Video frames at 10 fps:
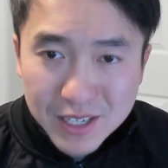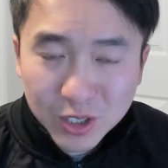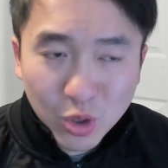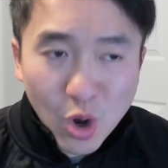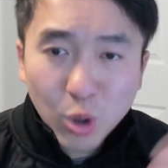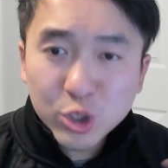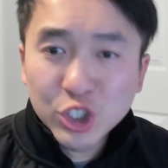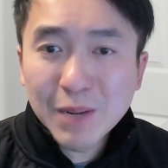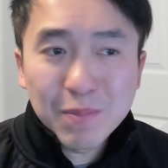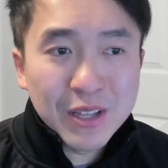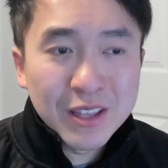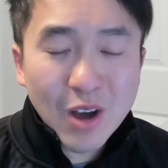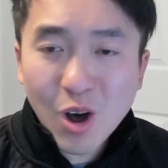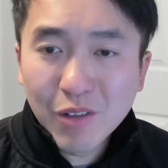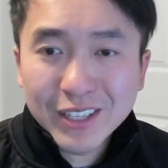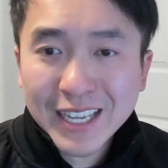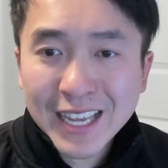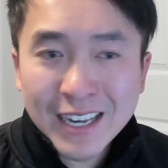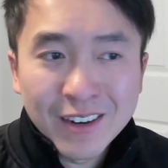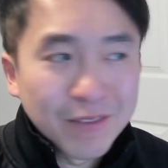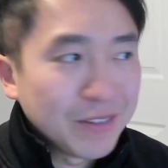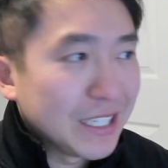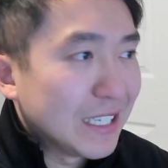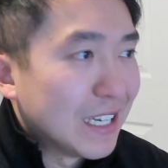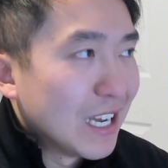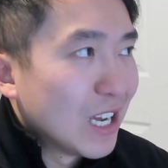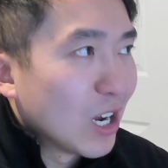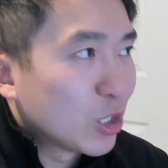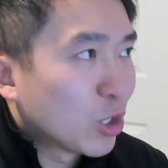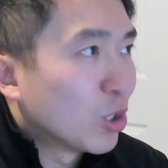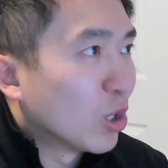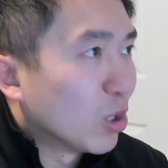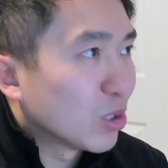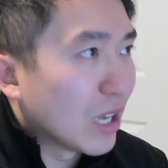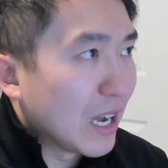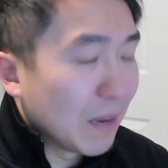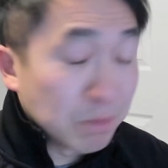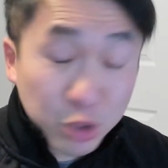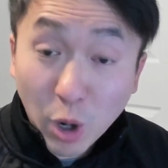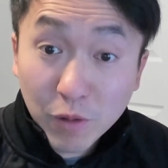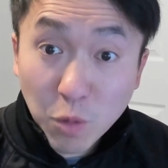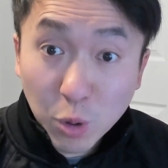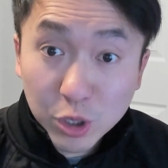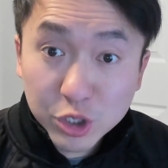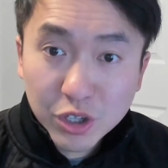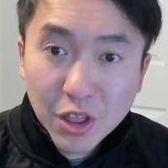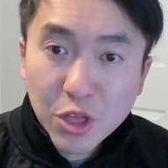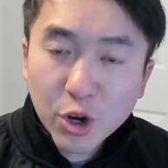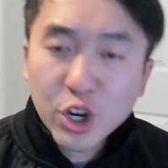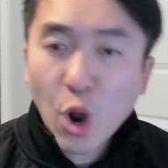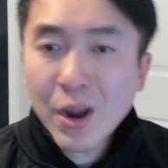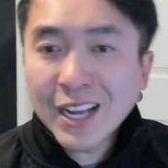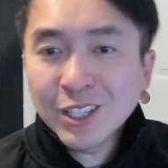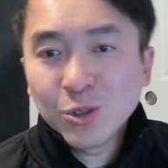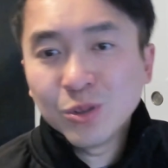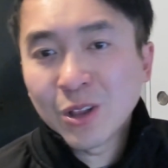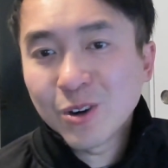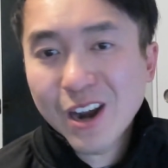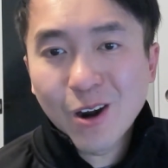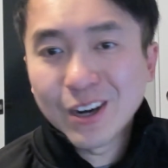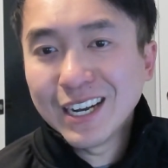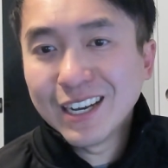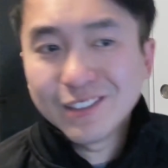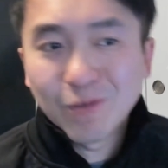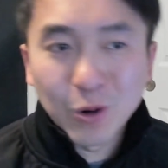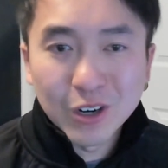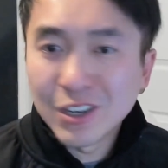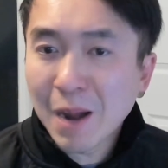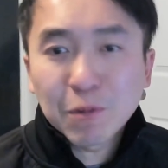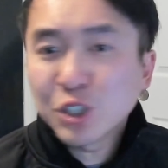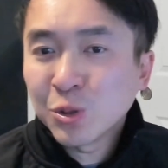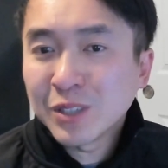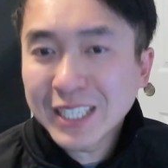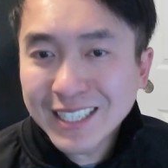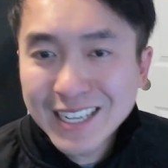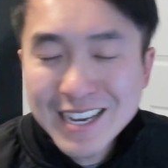So the hold ship and all the kin of the Eternal Starforge, they're going to another area for an opportunity.